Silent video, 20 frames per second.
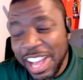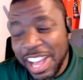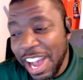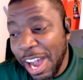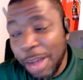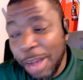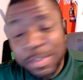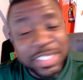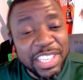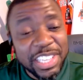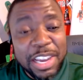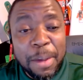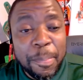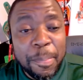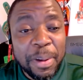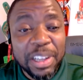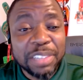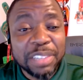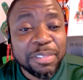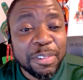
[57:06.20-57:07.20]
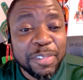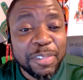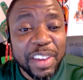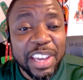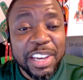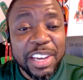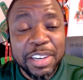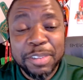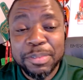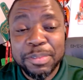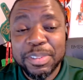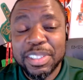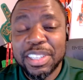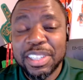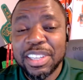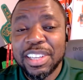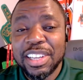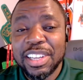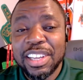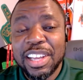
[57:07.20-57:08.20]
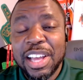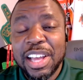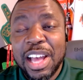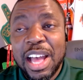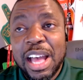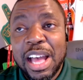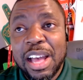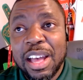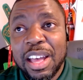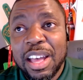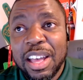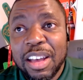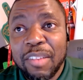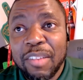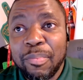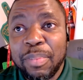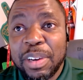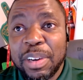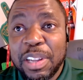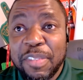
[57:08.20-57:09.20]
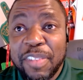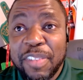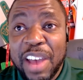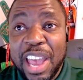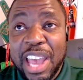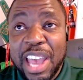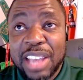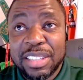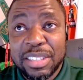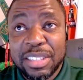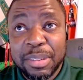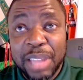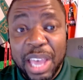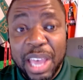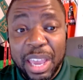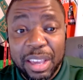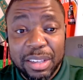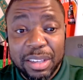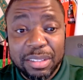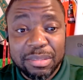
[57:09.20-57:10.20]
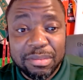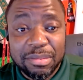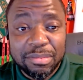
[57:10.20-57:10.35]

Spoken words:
I'm still pulling for FAM. But if I had to like